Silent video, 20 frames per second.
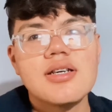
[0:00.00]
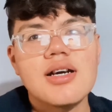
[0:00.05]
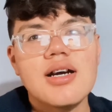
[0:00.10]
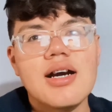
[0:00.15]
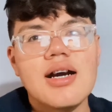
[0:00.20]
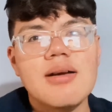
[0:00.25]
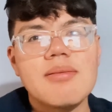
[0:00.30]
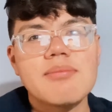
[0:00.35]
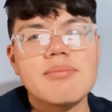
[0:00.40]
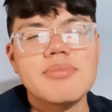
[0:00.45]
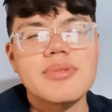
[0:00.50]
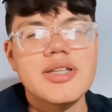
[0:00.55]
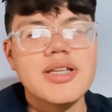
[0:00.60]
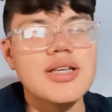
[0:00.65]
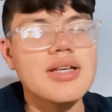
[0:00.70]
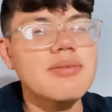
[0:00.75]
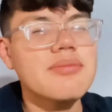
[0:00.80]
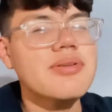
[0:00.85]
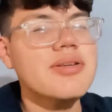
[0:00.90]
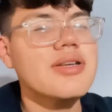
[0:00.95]
I'm
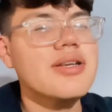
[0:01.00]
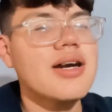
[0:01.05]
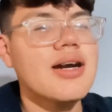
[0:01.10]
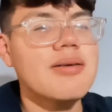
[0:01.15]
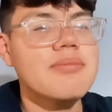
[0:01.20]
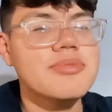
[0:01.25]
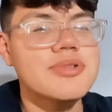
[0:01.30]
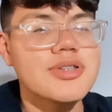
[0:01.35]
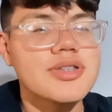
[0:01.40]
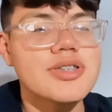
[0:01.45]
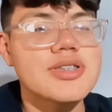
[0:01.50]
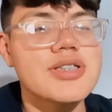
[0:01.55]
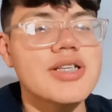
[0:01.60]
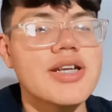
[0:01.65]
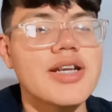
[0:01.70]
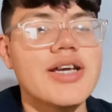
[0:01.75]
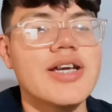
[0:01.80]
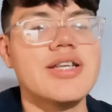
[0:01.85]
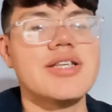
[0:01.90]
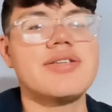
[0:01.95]
just
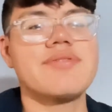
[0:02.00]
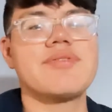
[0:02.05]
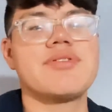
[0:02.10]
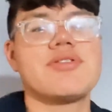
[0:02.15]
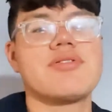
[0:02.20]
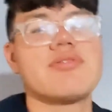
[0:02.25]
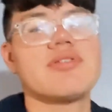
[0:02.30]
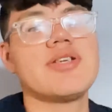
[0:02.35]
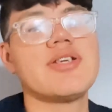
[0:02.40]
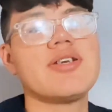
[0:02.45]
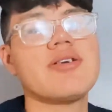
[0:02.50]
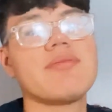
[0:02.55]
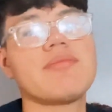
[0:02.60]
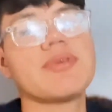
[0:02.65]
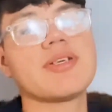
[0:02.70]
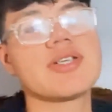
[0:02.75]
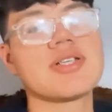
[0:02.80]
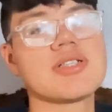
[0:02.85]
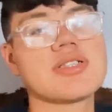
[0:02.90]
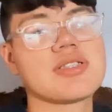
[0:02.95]
gonna end the video here
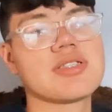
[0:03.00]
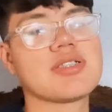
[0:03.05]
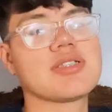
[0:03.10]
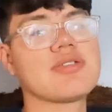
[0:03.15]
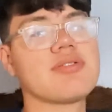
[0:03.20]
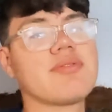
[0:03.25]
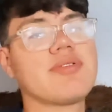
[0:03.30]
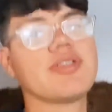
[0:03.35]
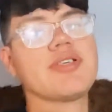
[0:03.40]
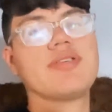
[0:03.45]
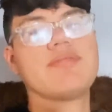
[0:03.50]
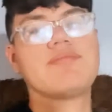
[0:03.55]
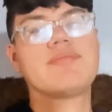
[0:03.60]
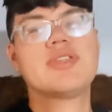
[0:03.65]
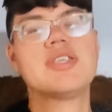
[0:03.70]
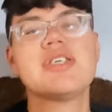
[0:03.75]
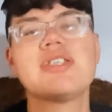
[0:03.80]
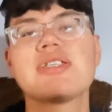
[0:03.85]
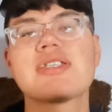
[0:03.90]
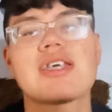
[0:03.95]
because it's already,
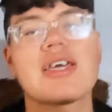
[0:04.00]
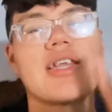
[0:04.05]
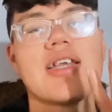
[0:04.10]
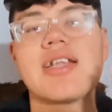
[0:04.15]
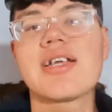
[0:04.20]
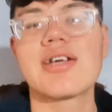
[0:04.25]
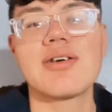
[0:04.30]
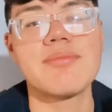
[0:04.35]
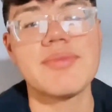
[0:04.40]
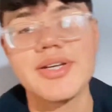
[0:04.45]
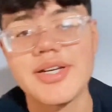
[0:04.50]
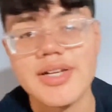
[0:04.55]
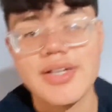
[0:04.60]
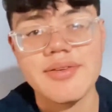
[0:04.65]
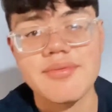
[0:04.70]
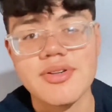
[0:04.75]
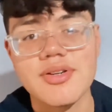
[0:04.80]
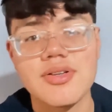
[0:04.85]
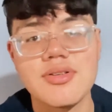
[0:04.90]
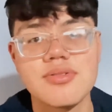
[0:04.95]
this is kind of like how my
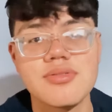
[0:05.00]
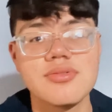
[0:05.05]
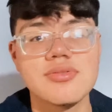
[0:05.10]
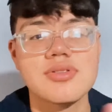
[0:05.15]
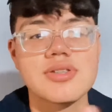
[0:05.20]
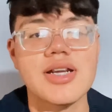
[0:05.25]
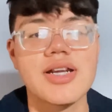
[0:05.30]
night goes.